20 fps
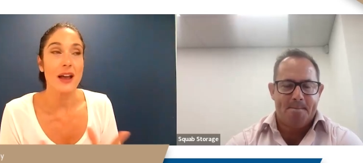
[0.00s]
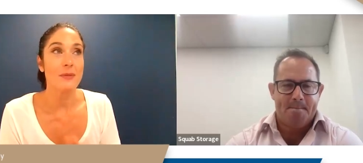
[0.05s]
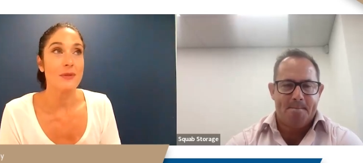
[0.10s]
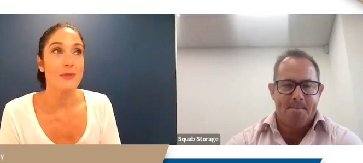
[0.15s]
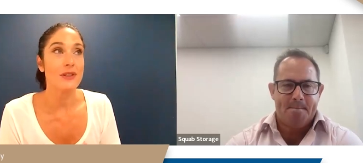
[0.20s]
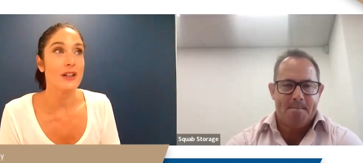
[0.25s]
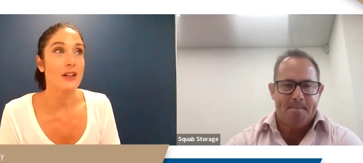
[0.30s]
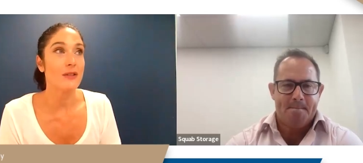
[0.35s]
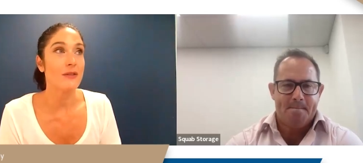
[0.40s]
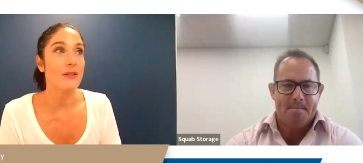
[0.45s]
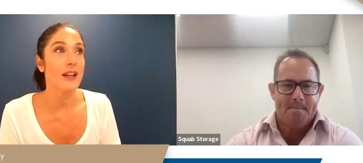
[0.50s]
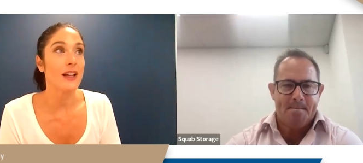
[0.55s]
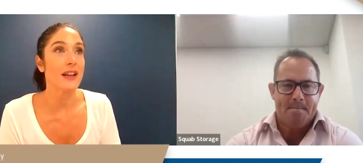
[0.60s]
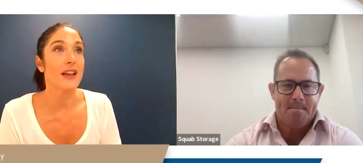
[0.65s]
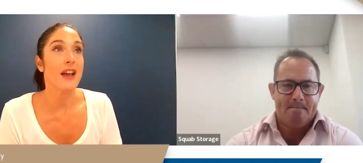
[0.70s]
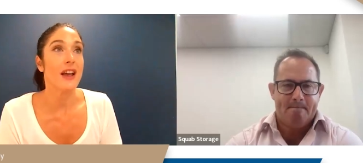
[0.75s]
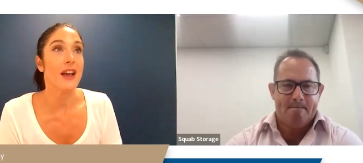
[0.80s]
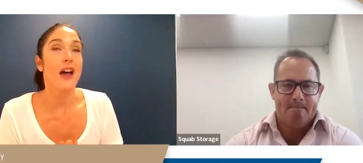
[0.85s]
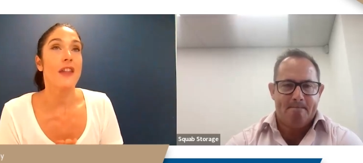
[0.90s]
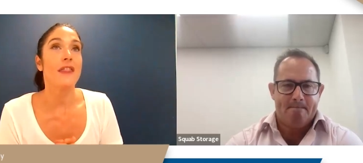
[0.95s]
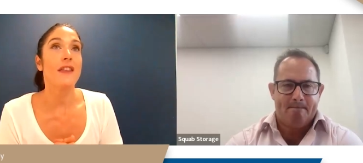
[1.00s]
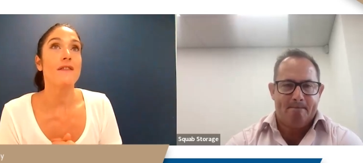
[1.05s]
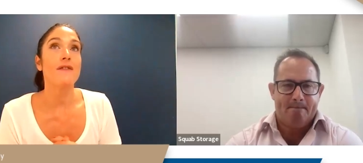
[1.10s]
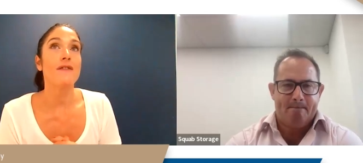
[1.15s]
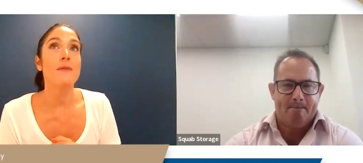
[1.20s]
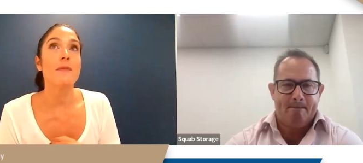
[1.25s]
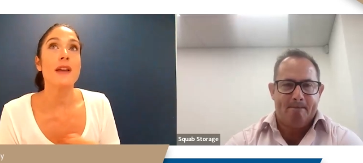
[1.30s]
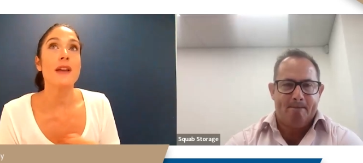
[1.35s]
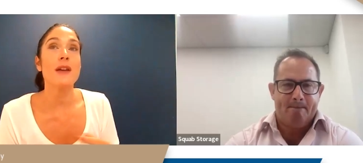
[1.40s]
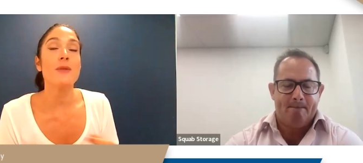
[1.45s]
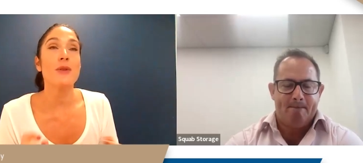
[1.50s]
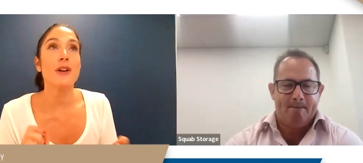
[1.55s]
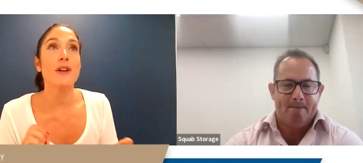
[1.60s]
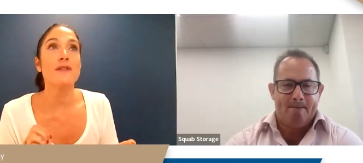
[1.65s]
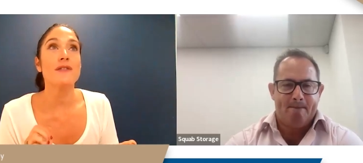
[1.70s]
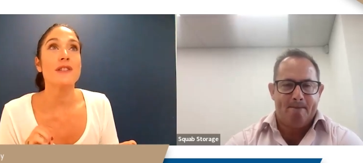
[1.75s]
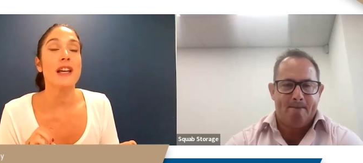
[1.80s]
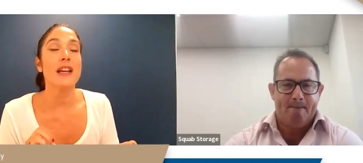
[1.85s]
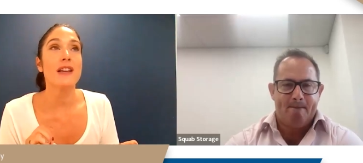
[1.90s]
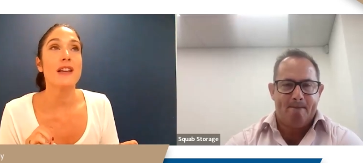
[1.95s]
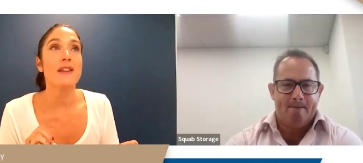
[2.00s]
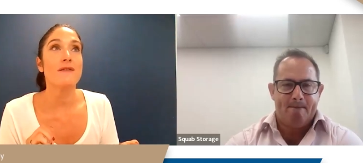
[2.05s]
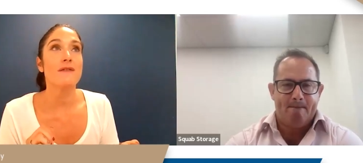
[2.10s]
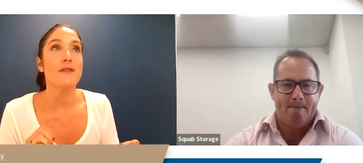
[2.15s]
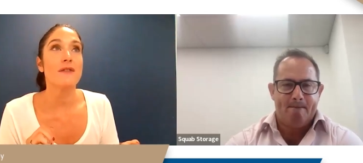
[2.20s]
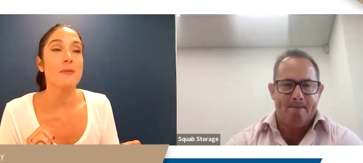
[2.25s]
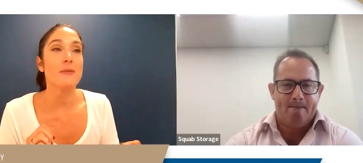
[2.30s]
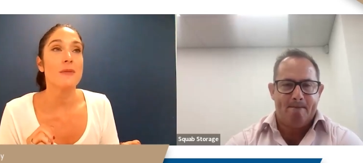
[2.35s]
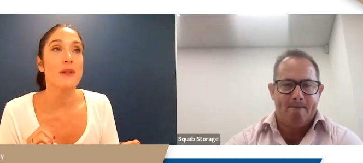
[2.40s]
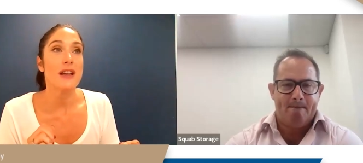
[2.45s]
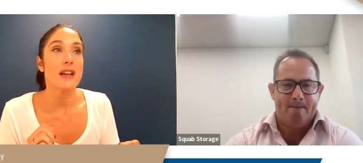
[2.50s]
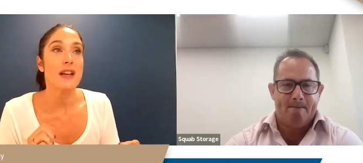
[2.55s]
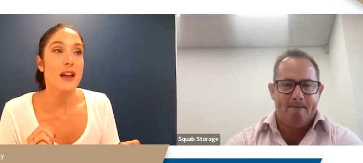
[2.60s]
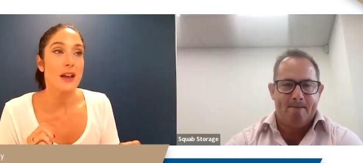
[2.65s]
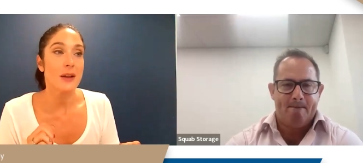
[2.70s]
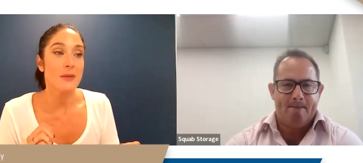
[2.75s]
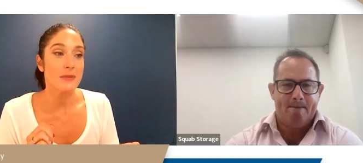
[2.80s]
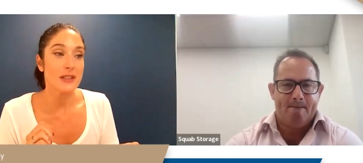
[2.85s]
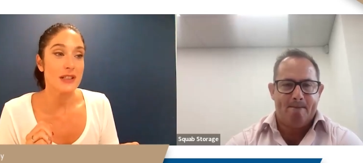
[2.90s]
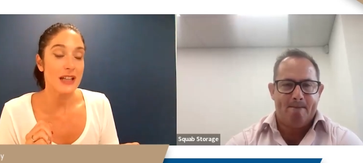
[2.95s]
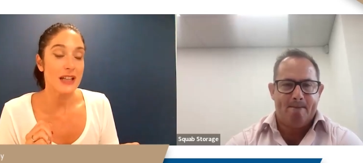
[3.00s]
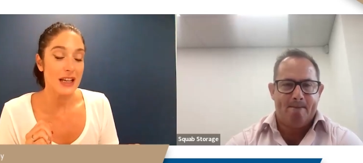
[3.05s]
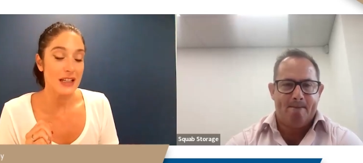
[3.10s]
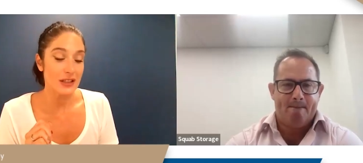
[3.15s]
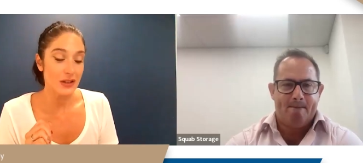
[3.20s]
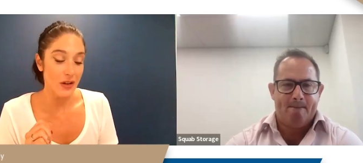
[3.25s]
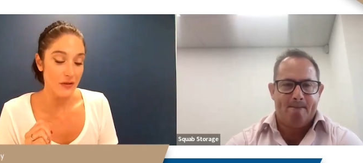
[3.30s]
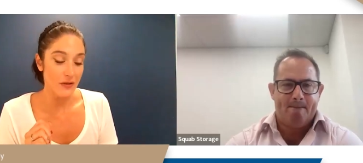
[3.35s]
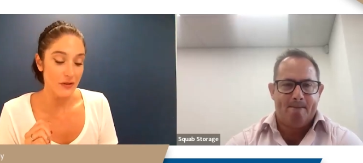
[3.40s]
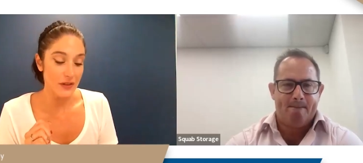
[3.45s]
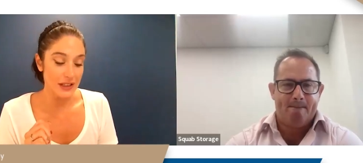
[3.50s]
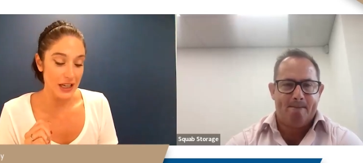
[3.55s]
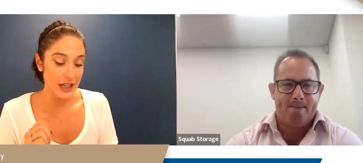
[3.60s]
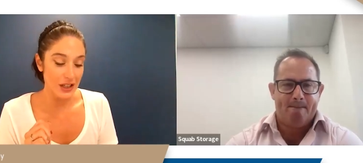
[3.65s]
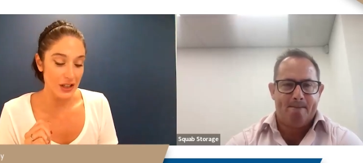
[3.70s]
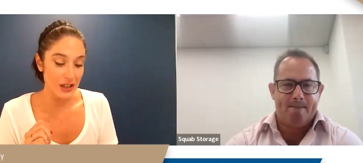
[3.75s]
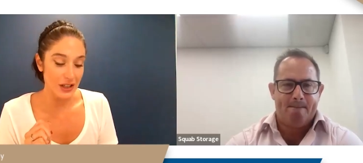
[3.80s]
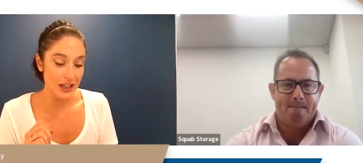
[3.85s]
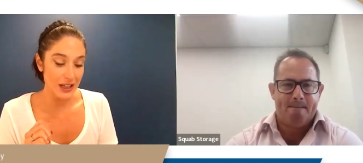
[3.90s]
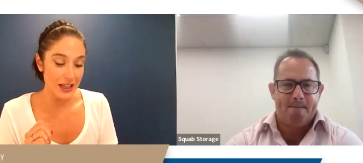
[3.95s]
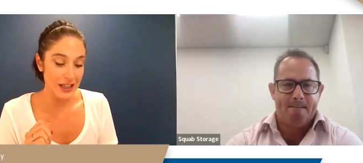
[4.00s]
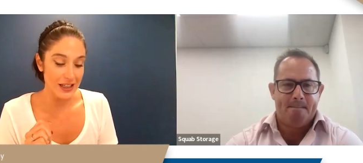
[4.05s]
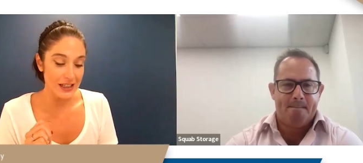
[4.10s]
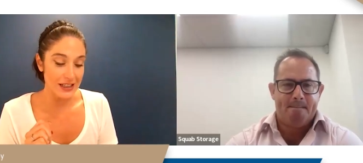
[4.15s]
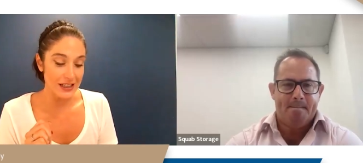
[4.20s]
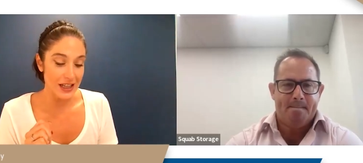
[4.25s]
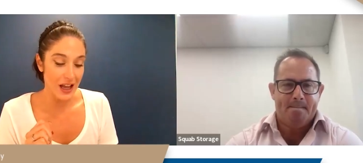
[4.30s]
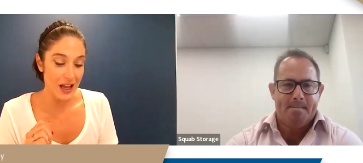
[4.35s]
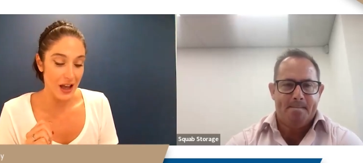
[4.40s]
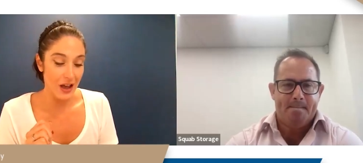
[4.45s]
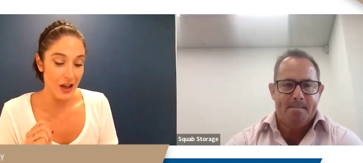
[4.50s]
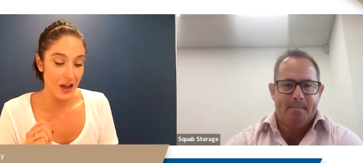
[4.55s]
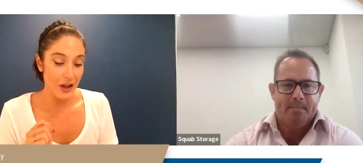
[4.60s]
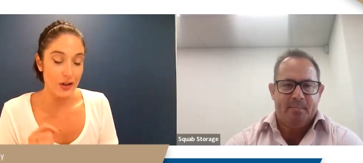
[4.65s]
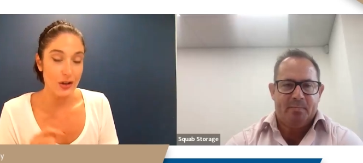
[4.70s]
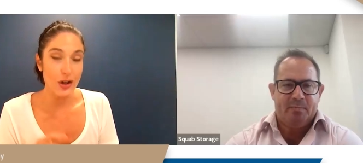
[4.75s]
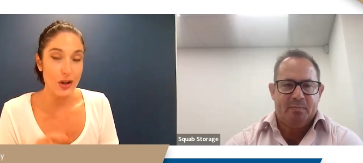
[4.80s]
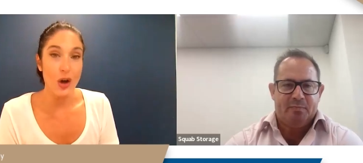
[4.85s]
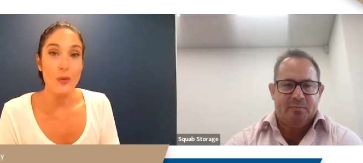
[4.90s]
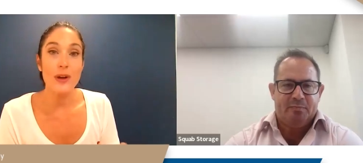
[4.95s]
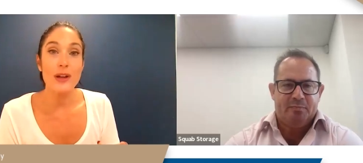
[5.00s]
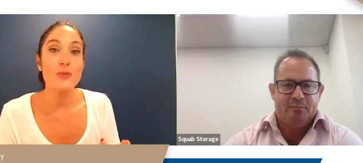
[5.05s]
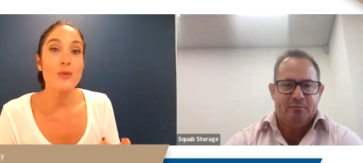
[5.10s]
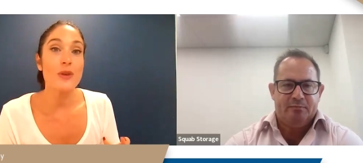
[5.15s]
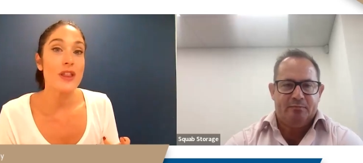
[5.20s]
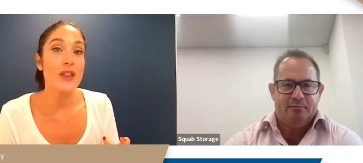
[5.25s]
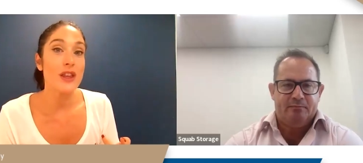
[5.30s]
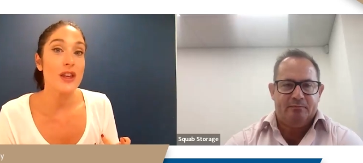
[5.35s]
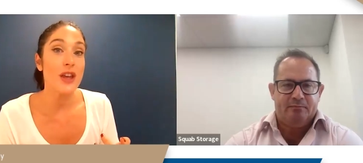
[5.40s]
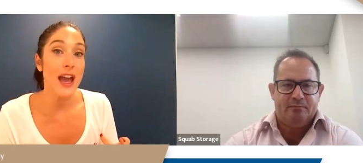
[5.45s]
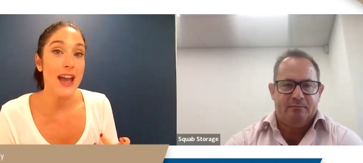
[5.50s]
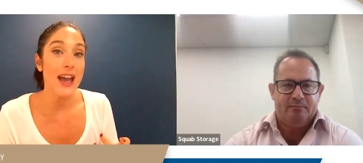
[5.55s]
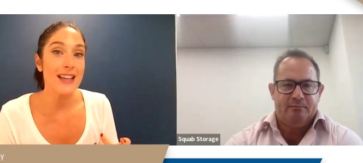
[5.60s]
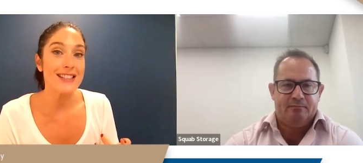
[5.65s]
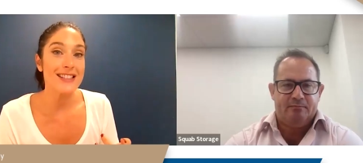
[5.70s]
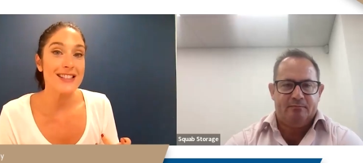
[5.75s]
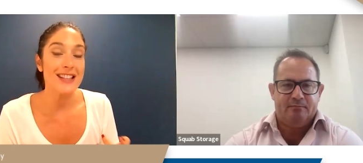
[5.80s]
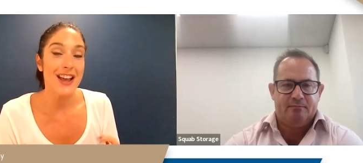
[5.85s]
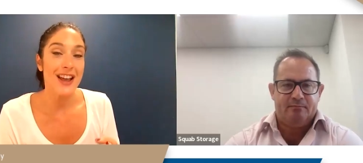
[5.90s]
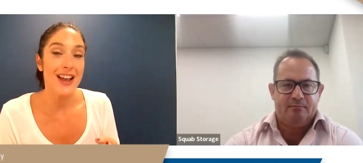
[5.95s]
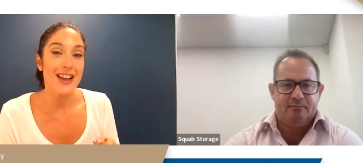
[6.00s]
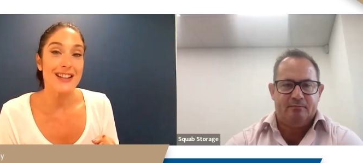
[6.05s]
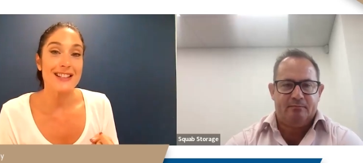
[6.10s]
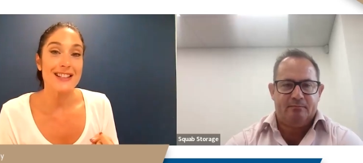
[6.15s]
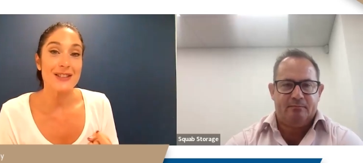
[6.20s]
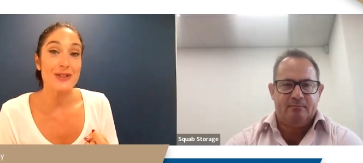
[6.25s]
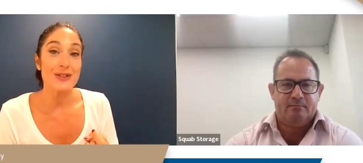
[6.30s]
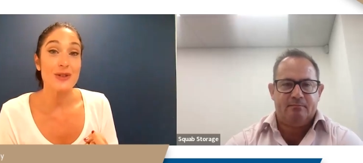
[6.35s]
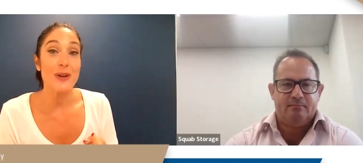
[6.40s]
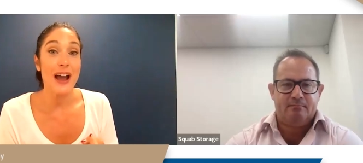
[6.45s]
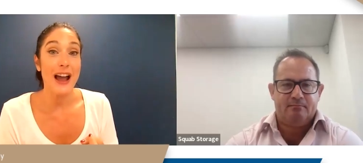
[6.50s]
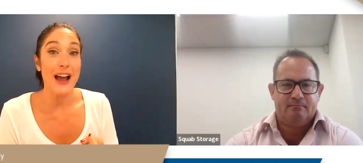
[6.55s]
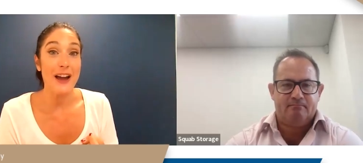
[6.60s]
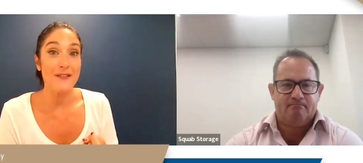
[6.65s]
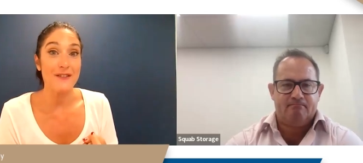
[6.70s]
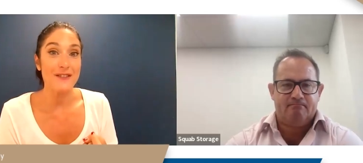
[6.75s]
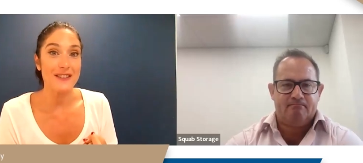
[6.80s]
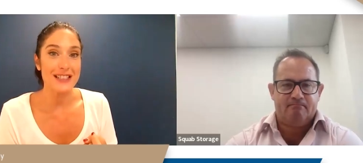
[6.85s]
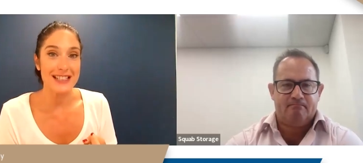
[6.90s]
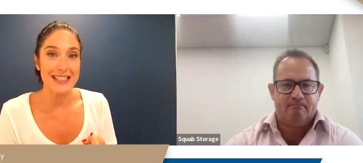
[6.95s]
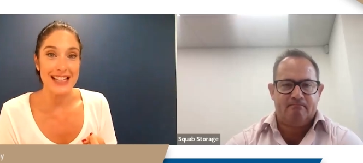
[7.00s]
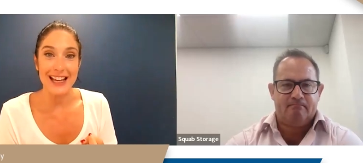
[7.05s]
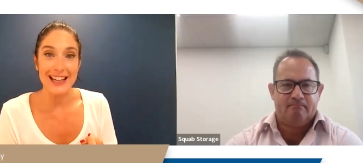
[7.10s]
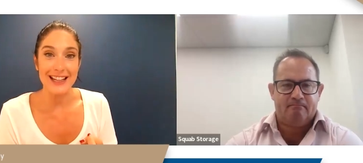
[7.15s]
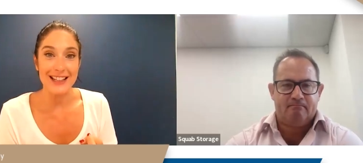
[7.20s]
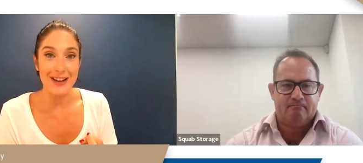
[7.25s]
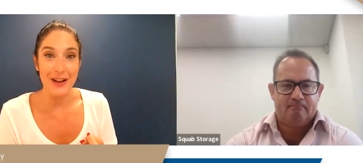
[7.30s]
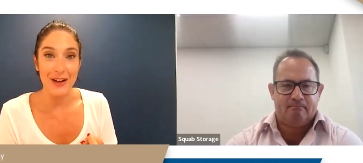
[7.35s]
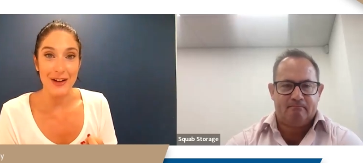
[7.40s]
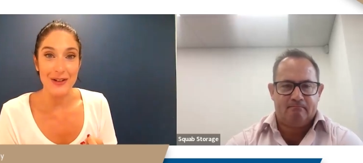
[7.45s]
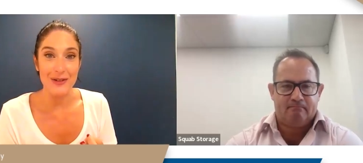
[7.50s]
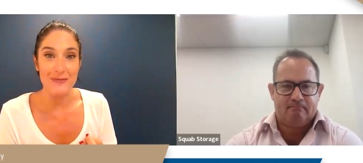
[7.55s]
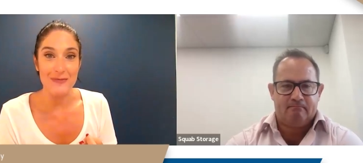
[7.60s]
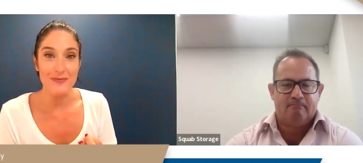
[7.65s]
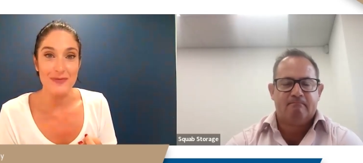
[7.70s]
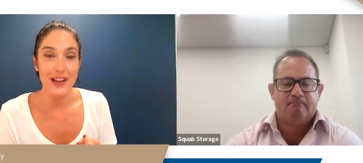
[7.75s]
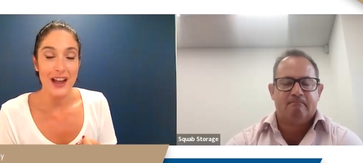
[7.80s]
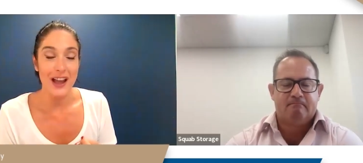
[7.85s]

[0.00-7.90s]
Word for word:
Speaker 1: Absolutely, I think for me, what I've taken from um, today's conversation is uh, with yes until you have to say no